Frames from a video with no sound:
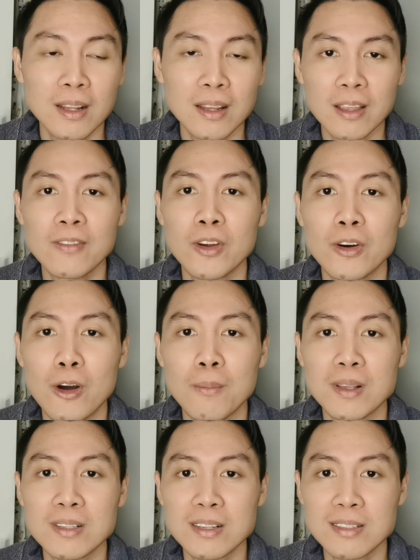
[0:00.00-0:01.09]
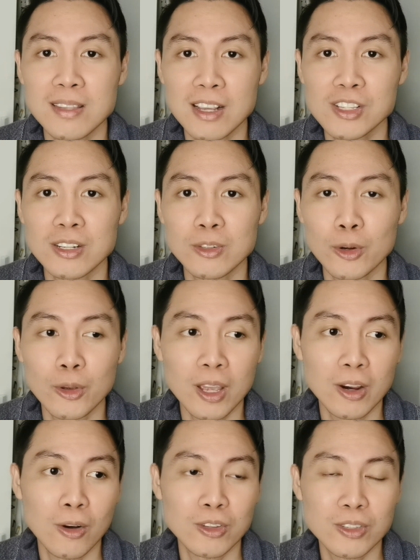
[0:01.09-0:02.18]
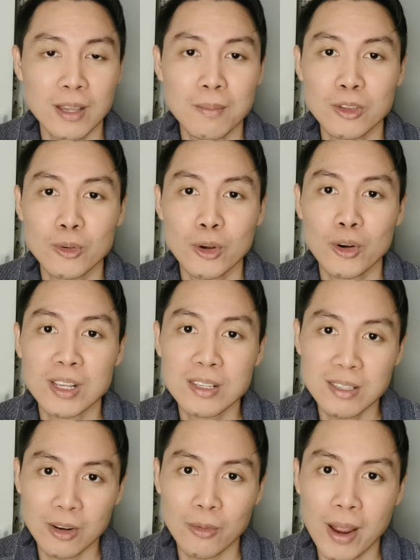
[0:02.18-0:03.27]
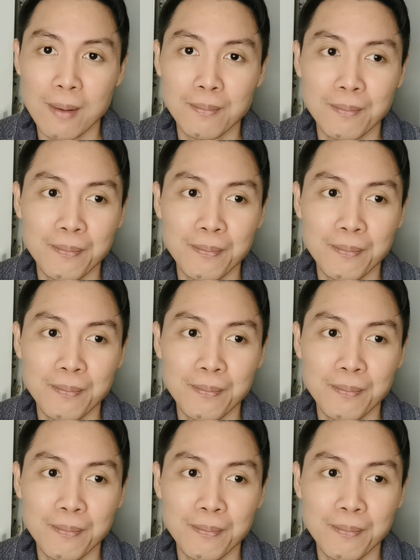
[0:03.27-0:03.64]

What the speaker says: leave your comments in a section, or you can contact me through your Instagram,